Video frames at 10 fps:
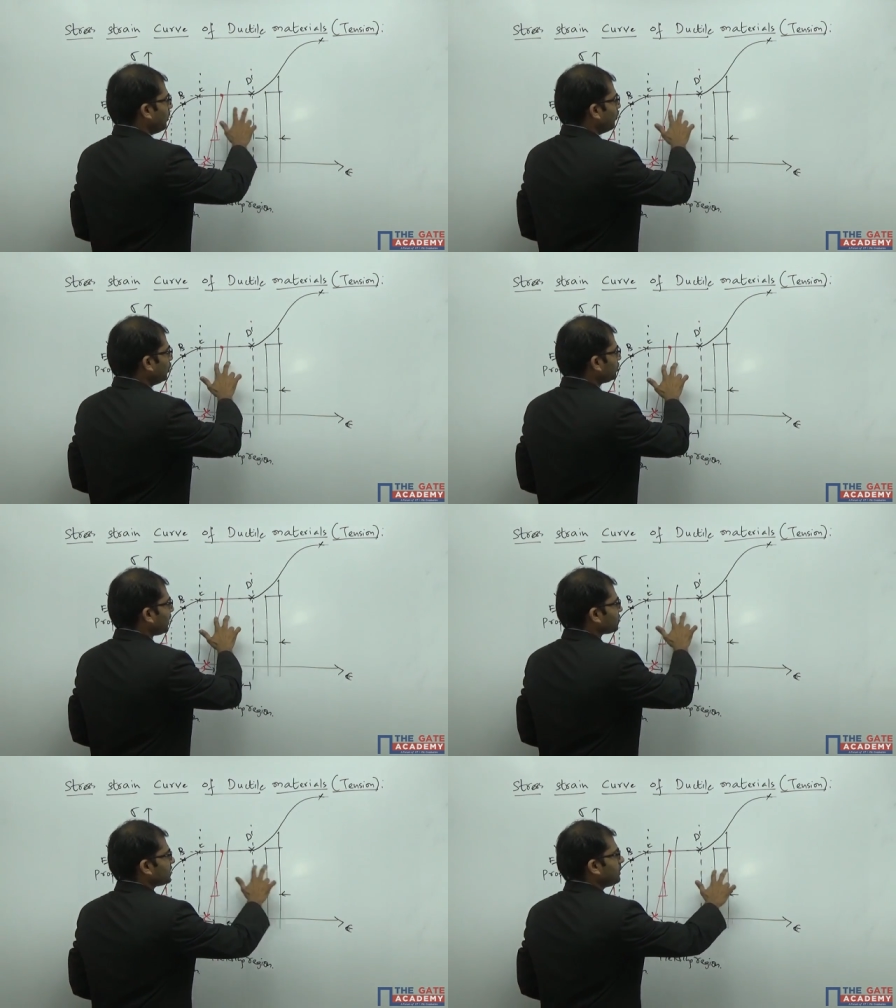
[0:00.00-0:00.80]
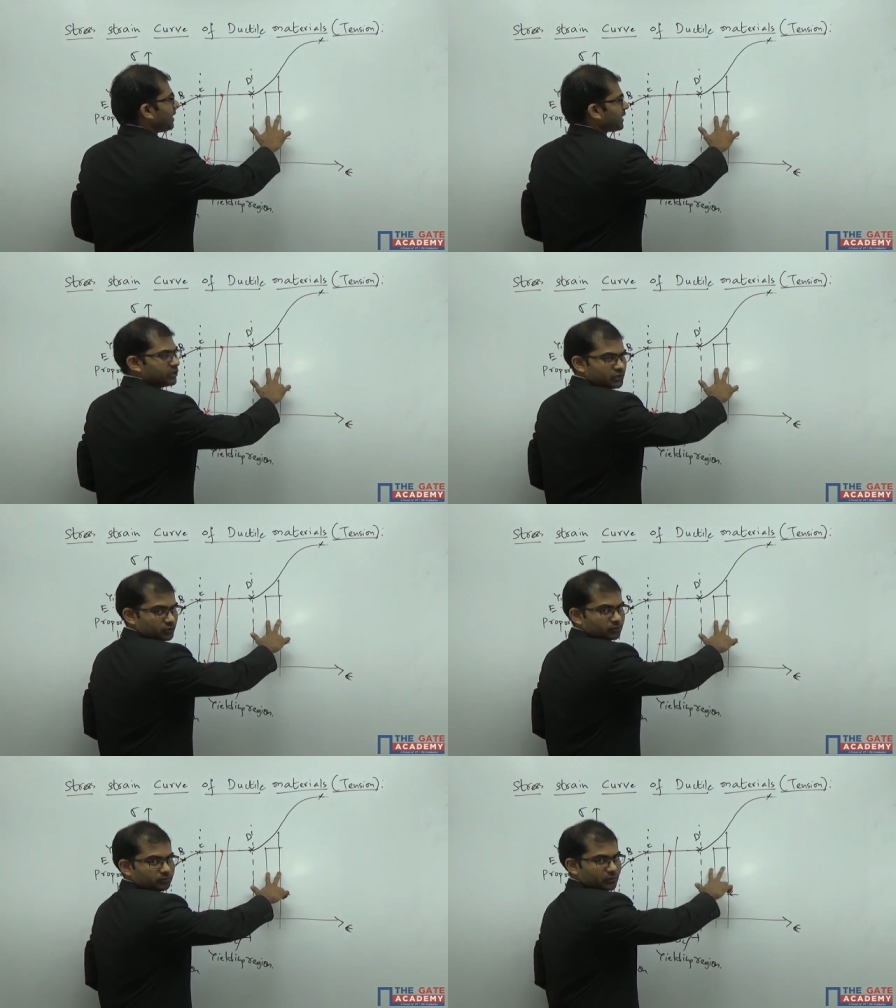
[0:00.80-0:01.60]
Both are of same
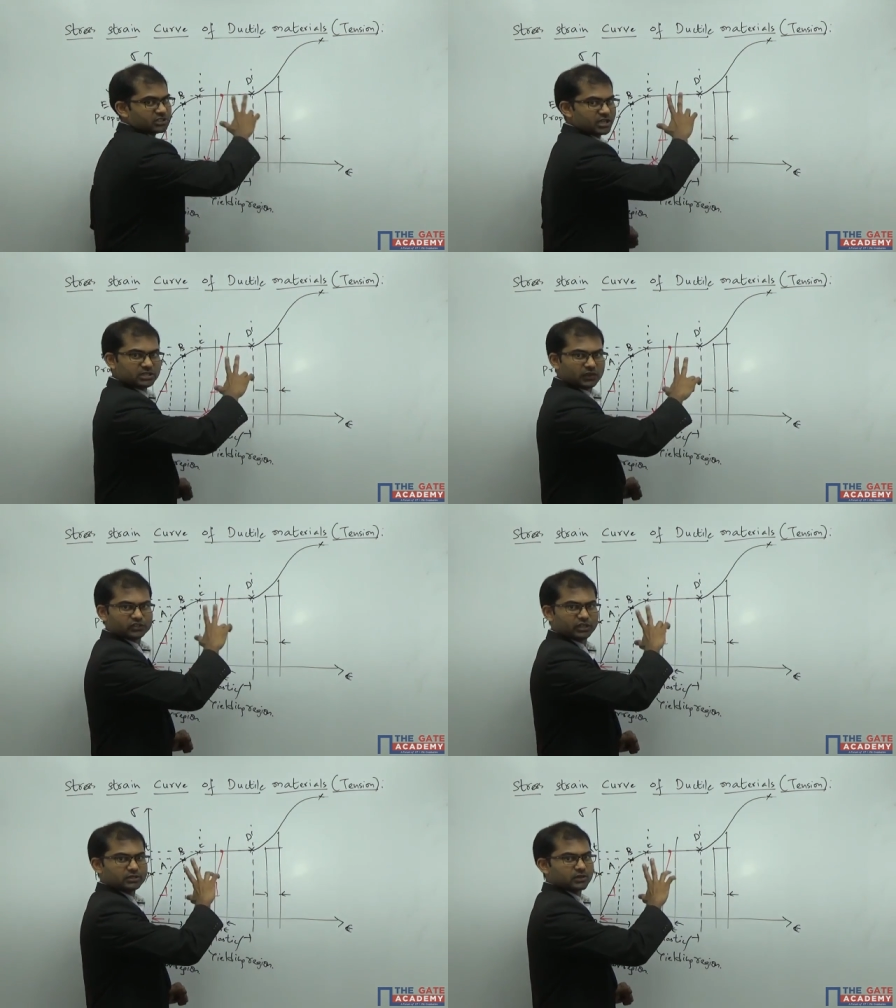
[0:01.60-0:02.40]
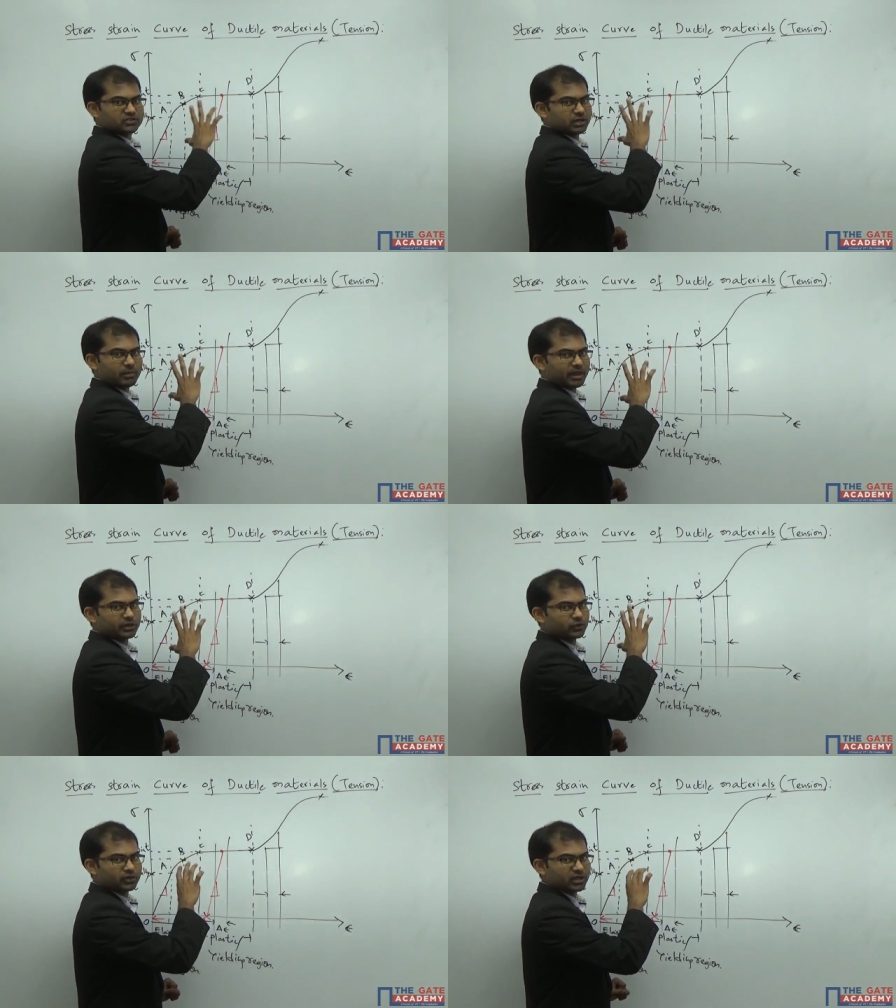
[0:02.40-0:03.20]
magnitude. The change of strain is of same
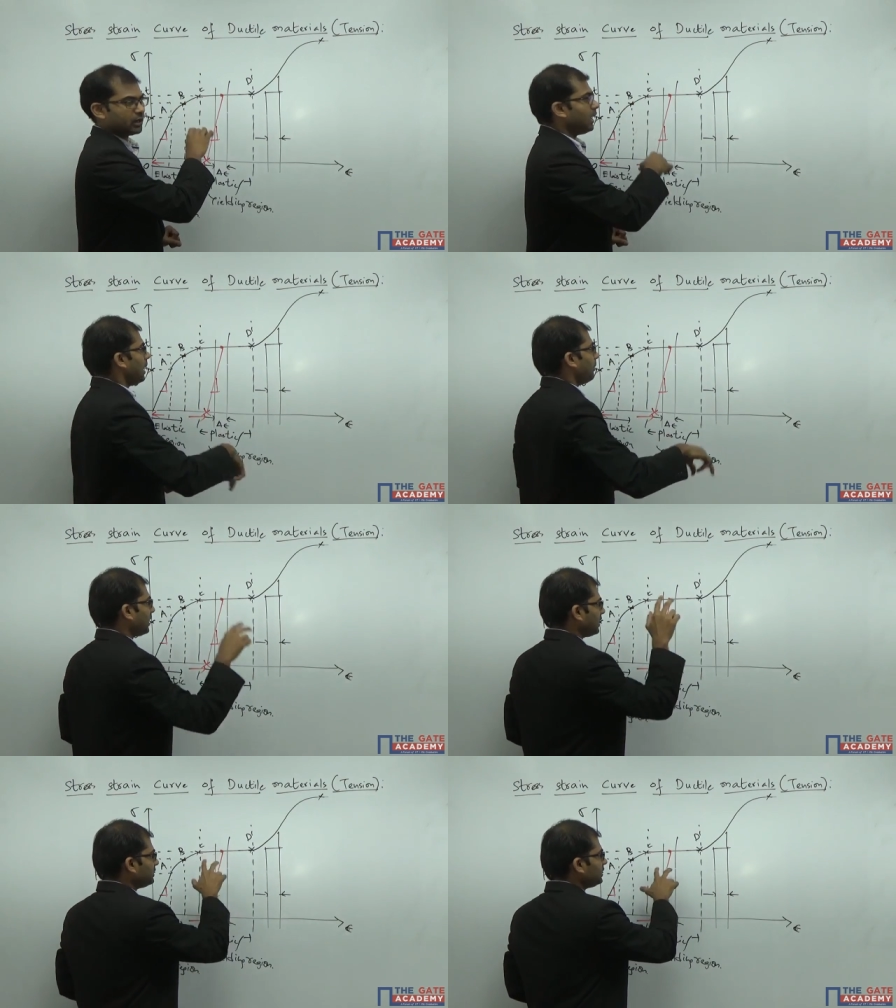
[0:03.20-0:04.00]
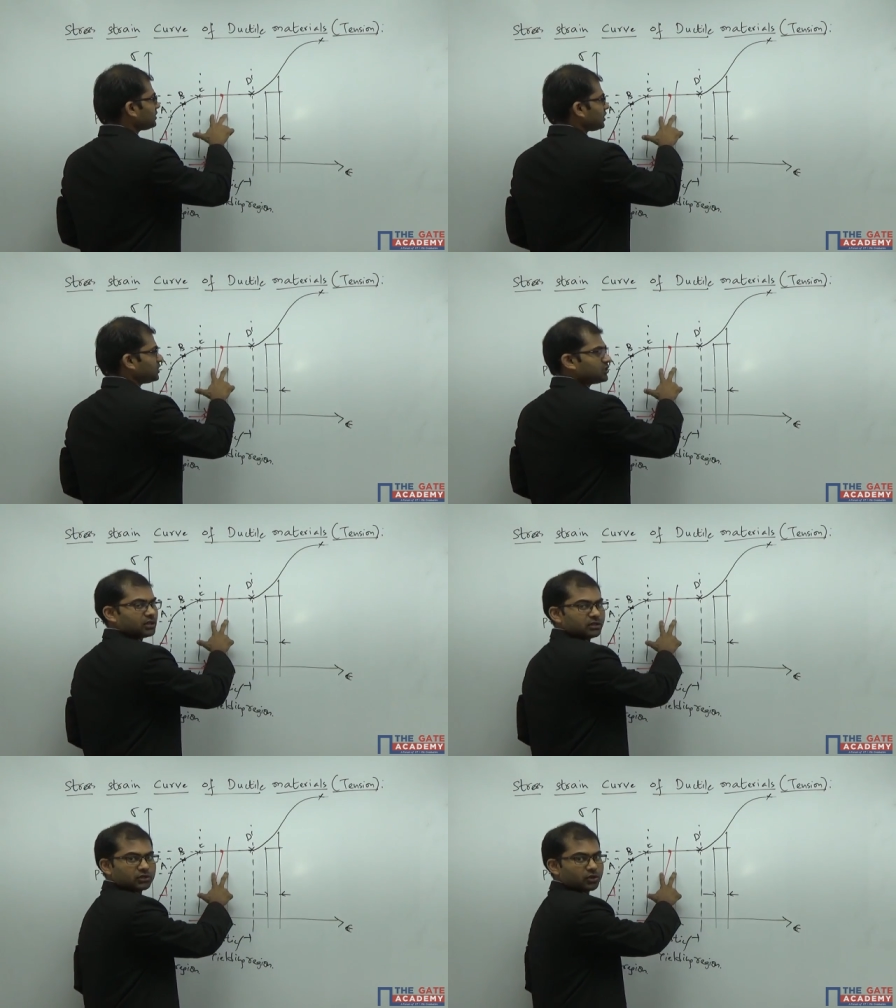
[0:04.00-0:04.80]
magnitude here. But in this
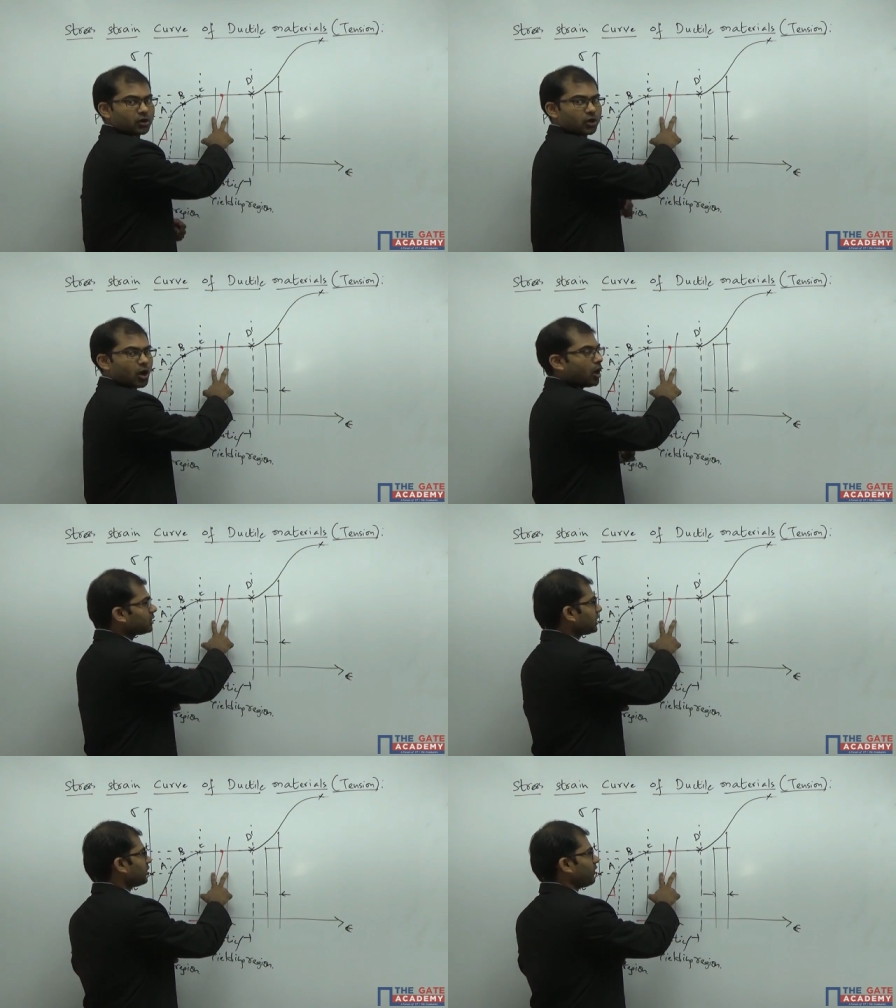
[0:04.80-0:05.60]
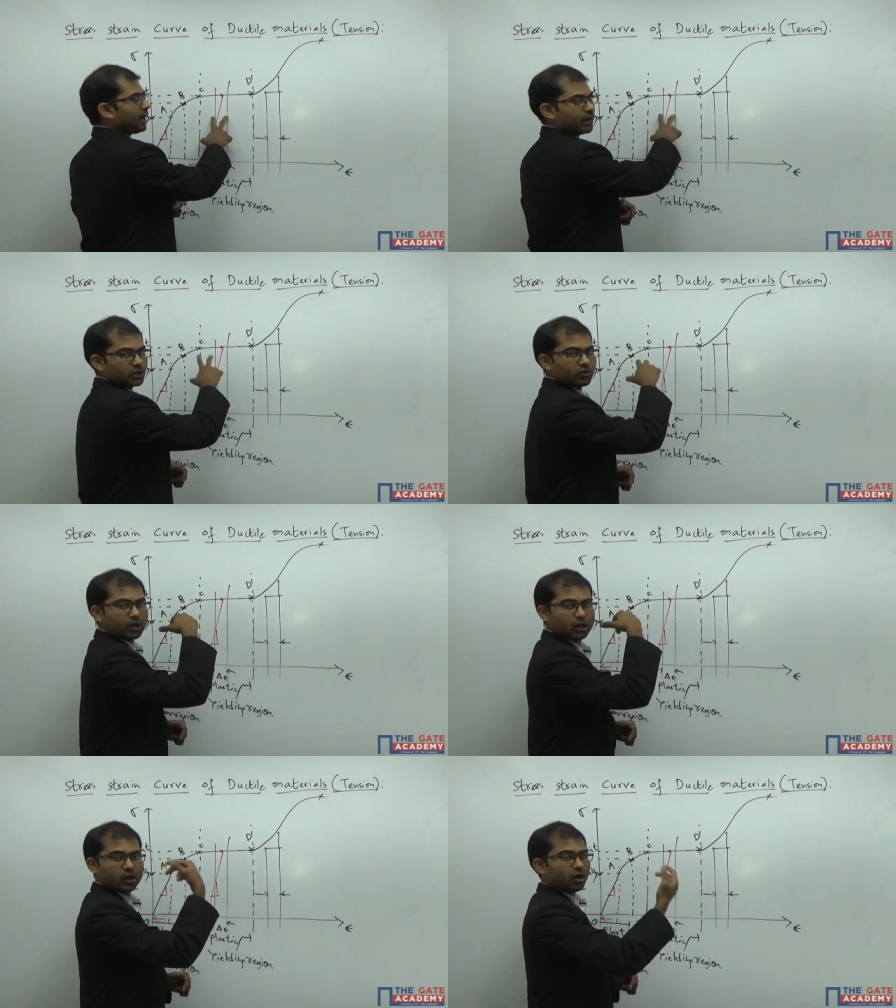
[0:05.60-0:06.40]
region, you are not required. You
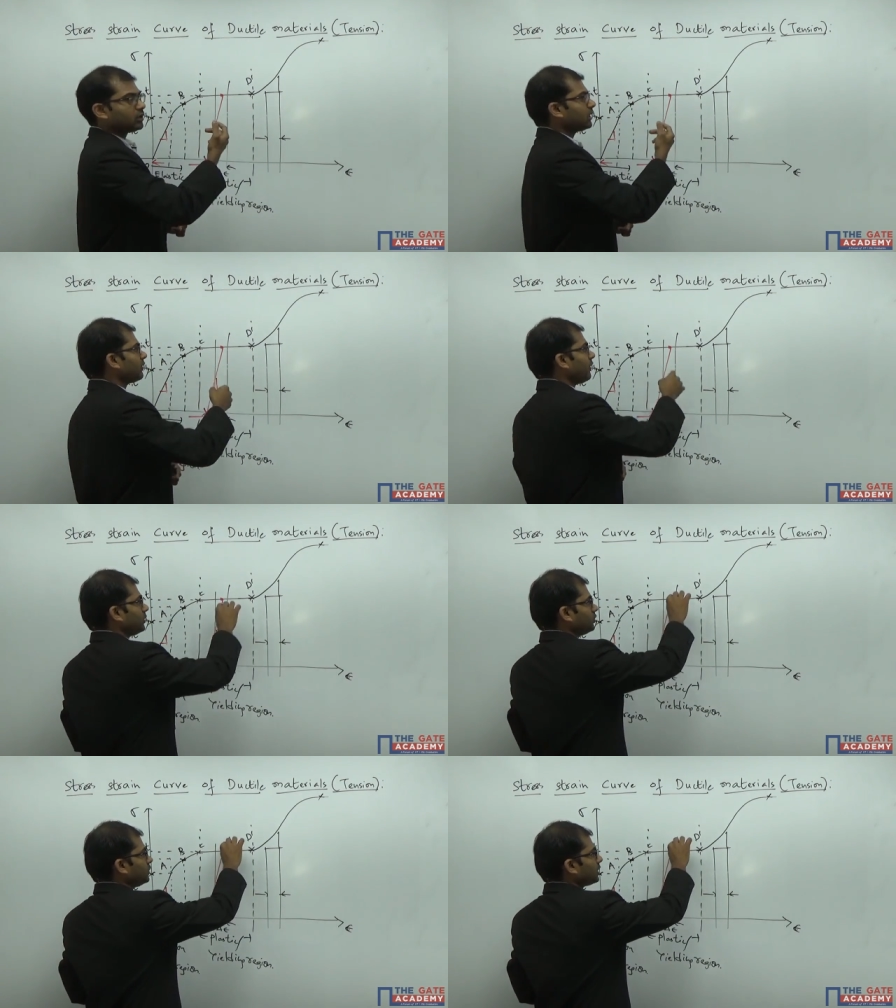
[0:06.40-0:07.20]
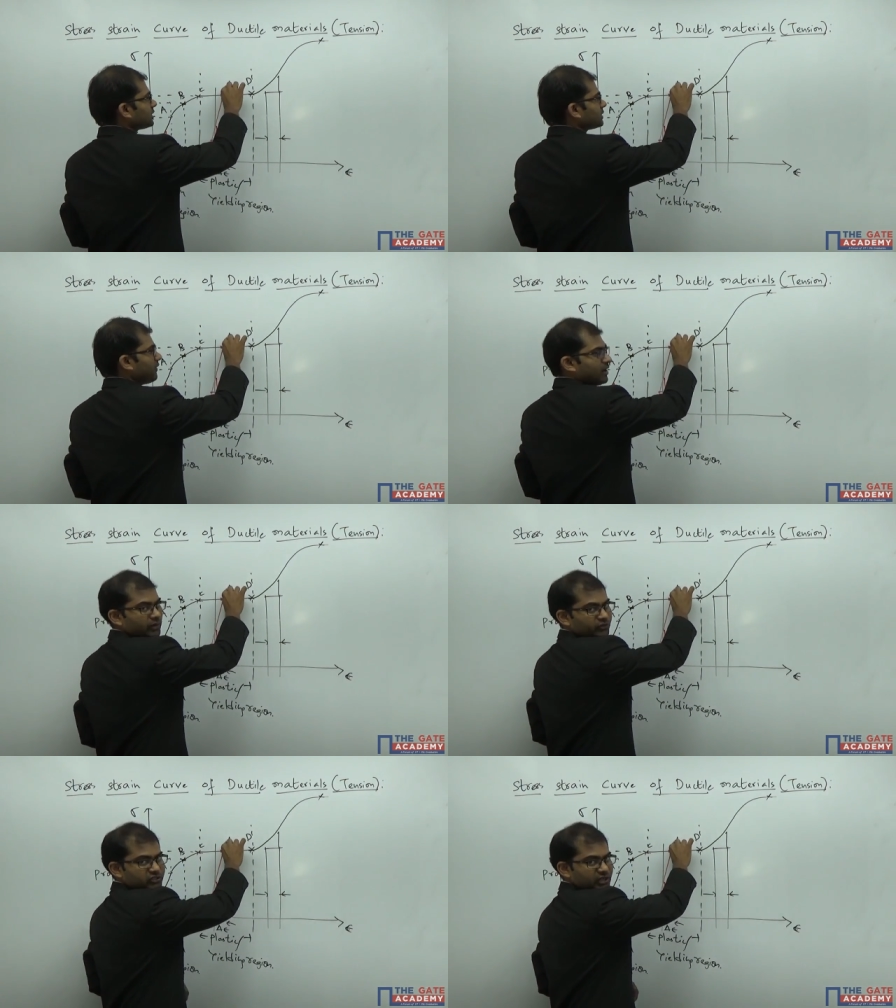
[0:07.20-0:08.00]
are not required to increase the
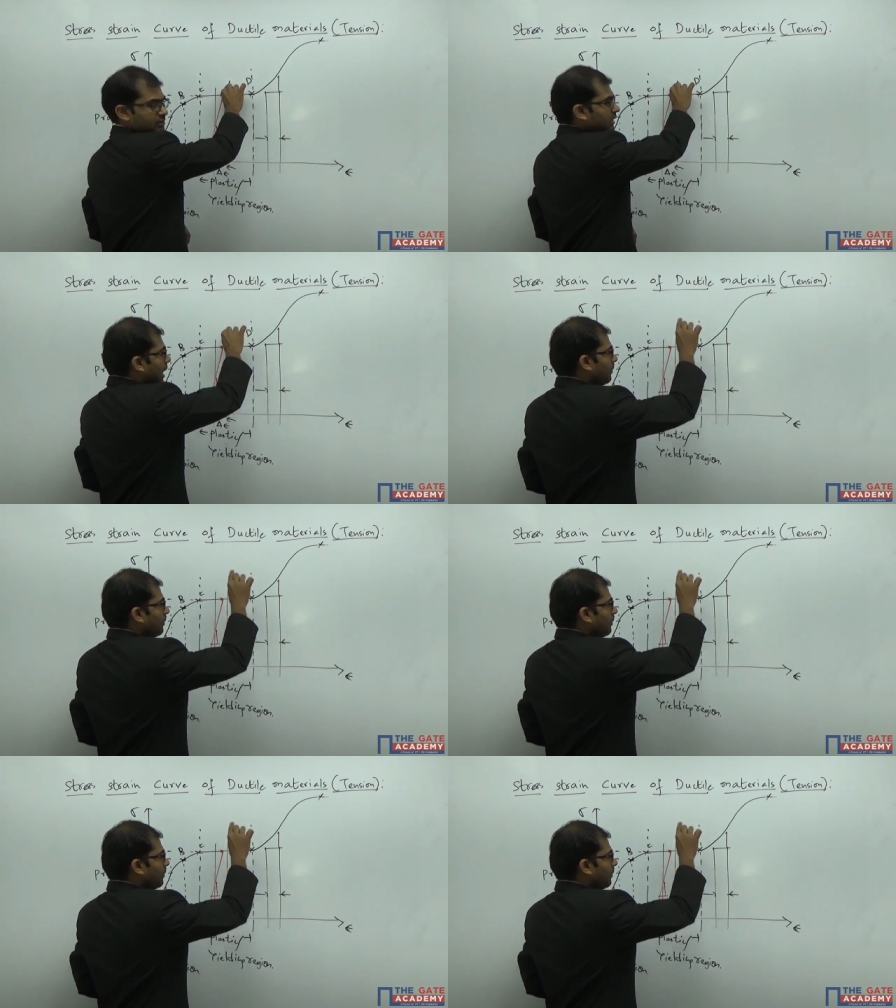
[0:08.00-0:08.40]
value of stress.